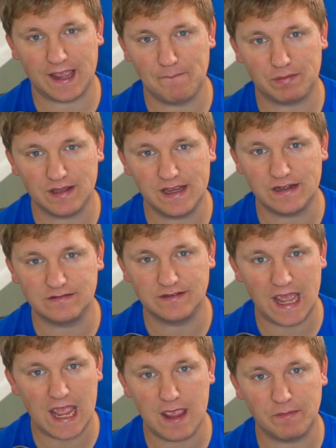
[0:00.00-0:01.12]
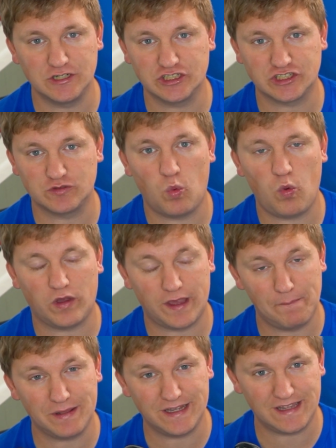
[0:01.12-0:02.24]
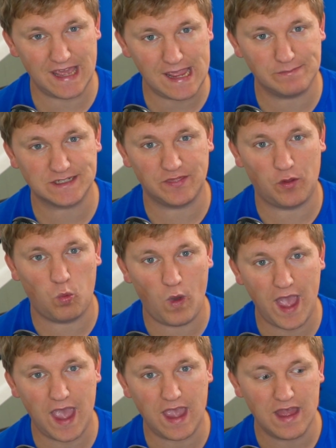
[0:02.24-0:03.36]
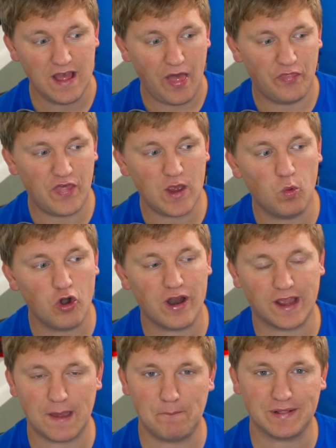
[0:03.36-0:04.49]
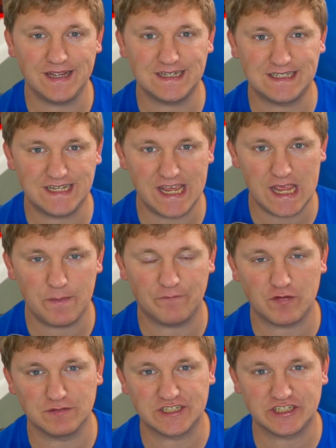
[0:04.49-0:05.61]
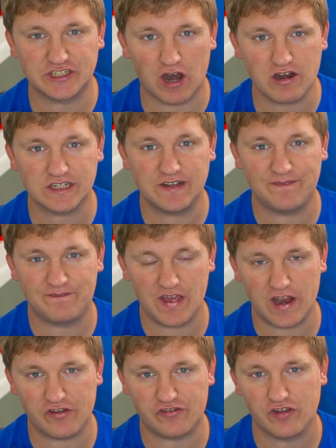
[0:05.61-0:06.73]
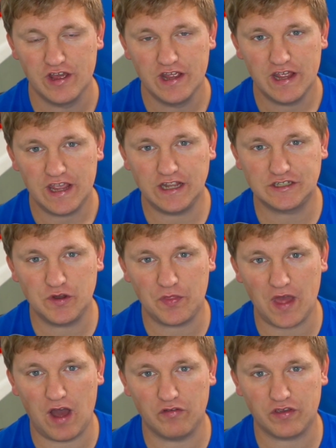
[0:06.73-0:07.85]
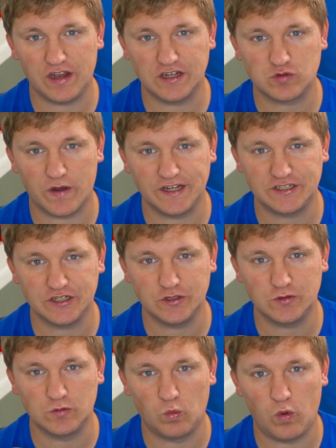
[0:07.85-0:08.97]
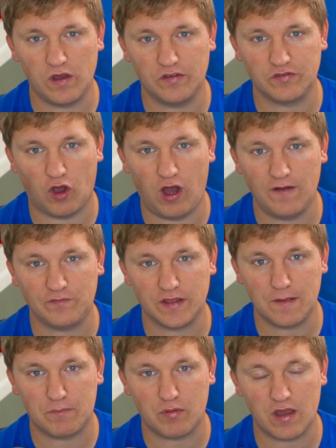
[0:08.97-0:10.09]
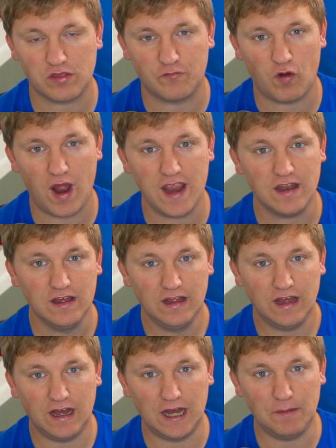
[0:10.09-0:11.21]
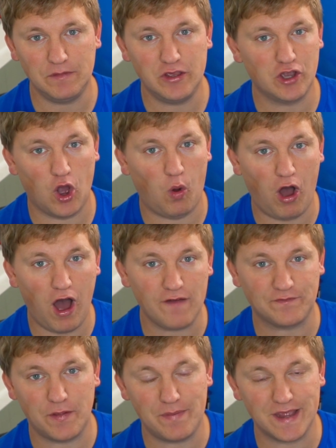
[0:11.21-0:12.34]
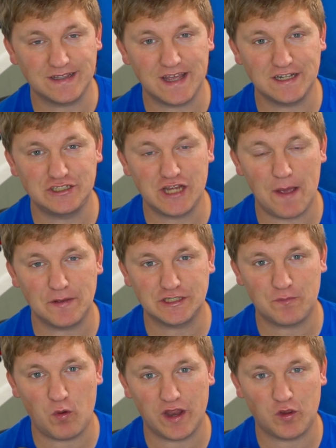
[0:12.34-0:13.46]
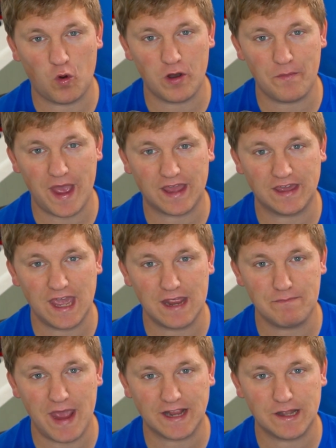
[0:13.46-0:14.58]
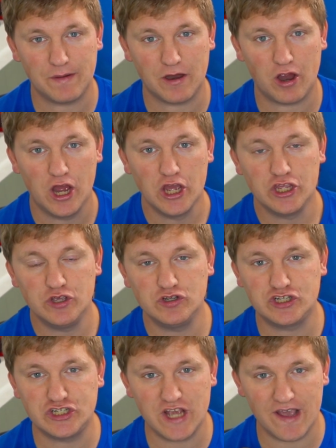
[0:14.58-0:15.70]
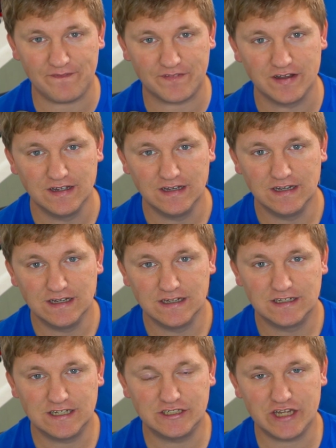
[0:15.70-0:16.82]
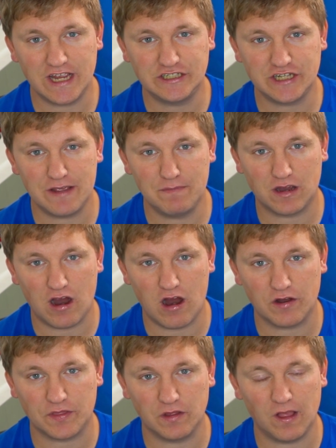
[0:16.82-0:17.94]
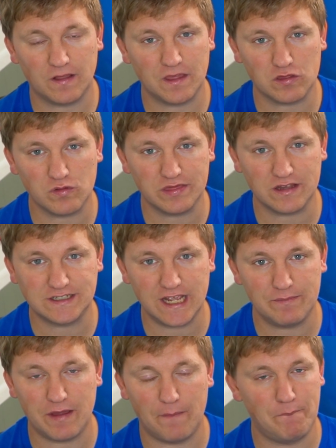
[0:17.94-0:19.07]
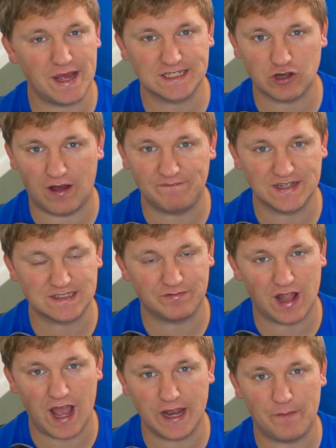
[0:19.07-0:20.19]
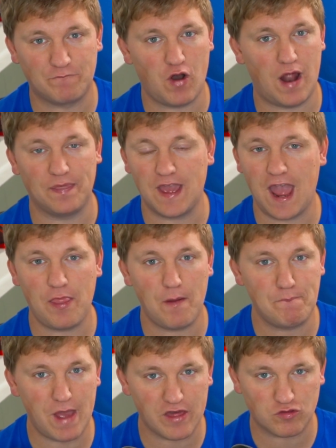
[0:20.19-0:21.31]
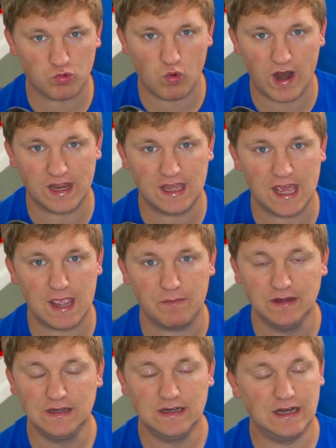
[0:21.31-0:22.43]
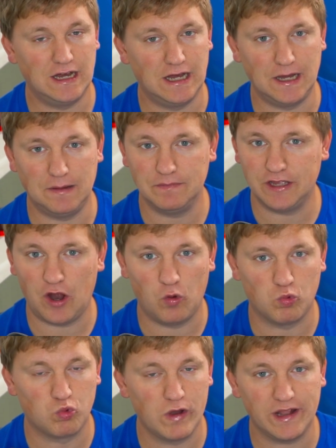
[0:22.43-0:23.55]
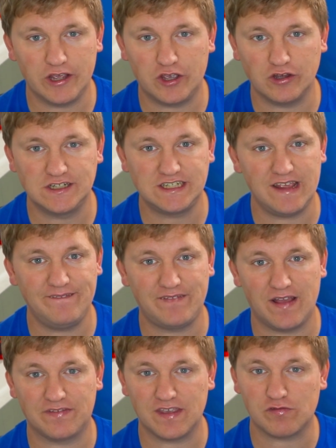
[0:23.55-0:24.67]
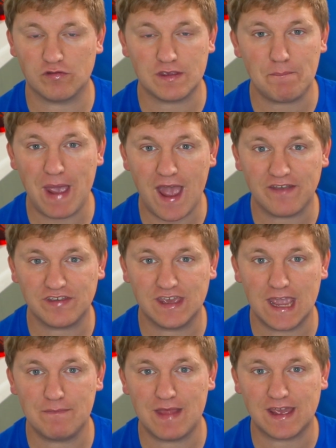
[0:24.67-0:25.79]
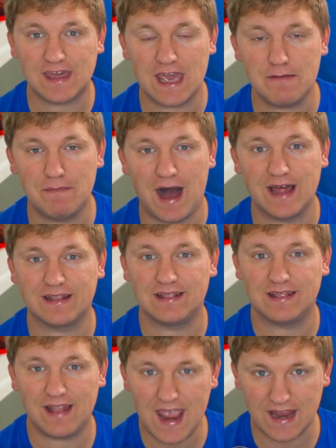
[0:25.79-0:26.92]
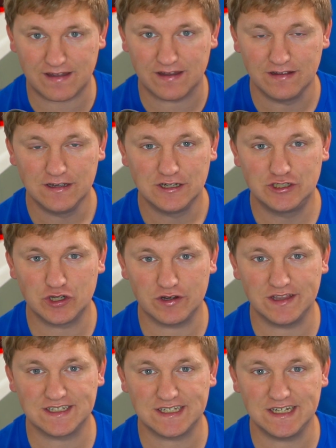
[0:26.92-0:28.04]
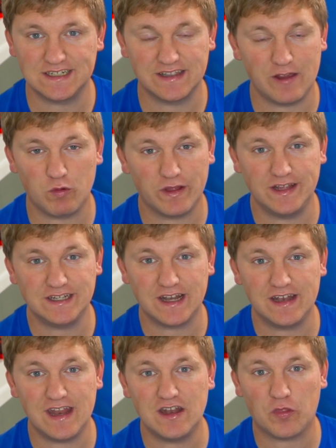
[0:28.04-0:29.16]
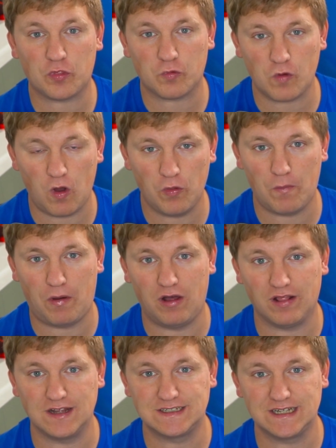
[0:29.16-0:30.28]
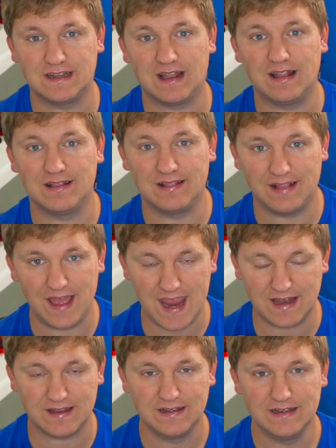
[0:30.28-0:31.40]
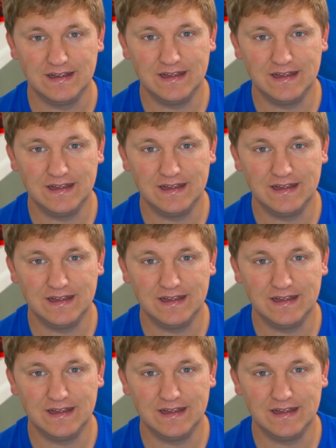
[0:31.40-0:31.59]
a complete game and just complete games and the way they were a complete team from start to finish in 2022 was awfully impressive, right? You go off the Big Ten championship winning quarterback in Cade McNamara. You shift to J.J. McCarthy. Look, this was a team that best offensive line up front. They had the best running game. Really good defense. This was a passing game that came on late during the season. They really didn't need to throw the ball until late